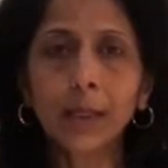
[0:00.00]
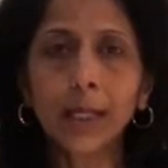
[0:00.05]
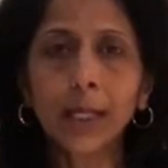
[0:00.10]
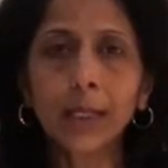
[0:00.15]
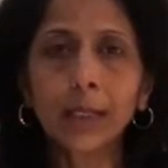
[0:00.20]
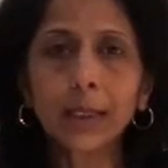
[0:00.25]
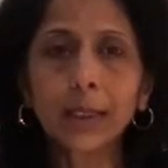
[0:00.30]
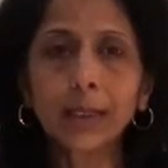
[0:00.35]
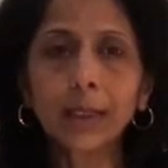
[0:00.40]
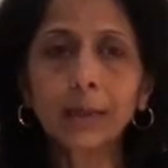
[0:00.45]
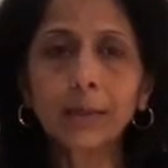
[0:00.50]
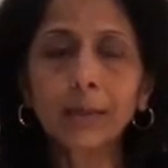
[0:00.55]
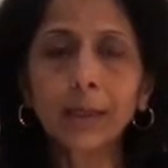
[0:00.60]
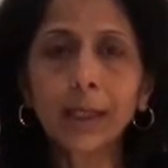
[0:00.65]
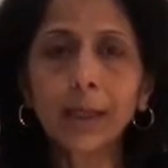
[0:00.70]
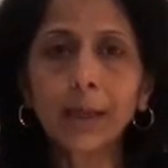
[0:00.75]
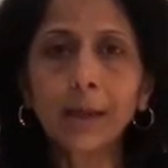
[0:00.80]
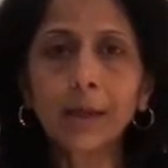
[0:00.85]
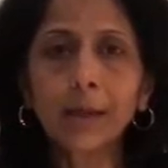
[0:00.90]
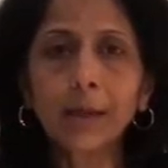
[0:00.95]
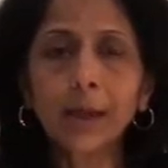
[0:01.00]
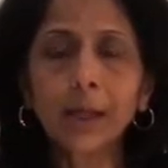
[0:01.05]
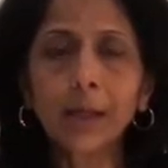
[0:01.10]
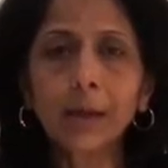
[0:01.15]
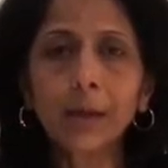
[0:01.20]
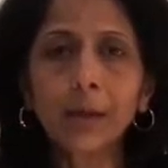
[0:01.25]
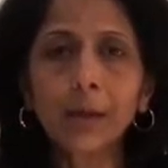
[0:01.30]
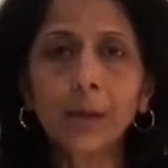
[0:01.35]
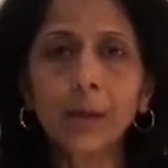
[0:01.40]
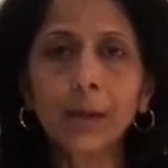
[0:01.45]
Again, same thing, you
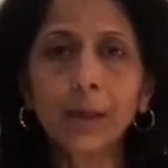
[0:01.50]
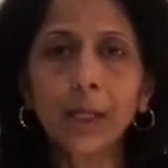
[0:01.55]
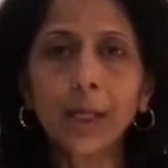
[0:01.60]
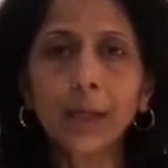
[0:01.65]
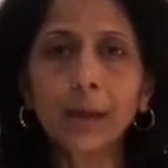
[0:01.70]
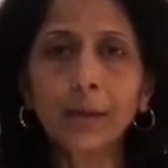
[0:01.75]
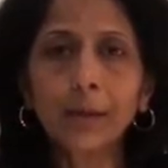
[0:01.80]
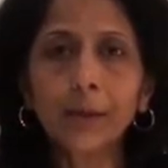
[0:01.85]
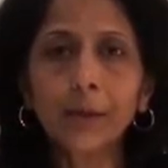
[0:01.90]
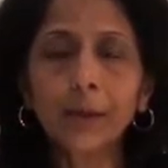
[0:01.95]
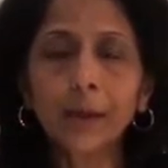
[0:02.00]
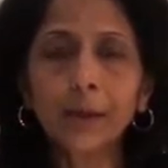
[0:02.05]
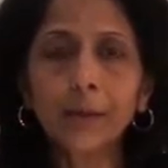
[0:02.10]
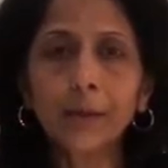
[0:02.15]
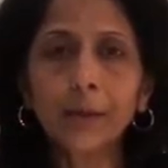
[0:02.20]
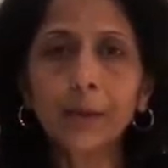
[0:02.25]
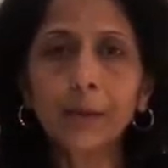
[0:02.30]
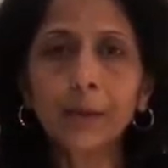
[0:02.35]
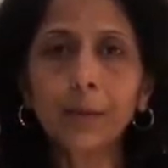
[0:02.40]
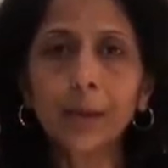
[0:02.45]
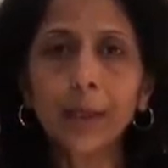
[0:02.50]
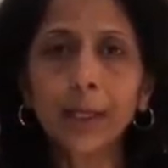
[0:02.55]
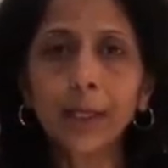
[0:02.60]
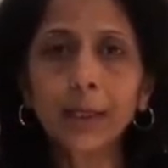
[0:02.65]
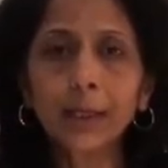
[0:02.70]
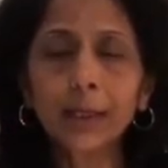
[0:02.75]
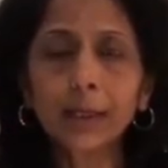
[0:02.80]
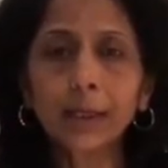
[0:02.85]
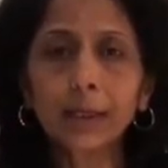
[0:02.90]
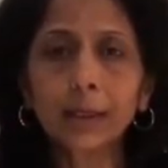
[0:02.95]
can hold that for a few
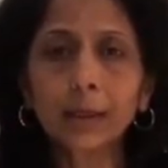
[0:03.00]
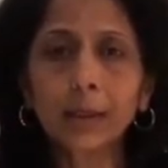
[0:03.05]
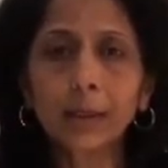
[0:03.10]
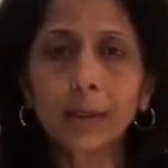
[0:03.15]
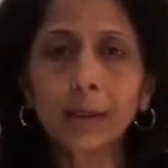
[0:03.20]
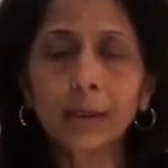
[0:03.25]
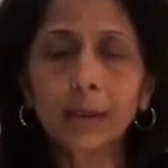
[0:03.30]
breaths,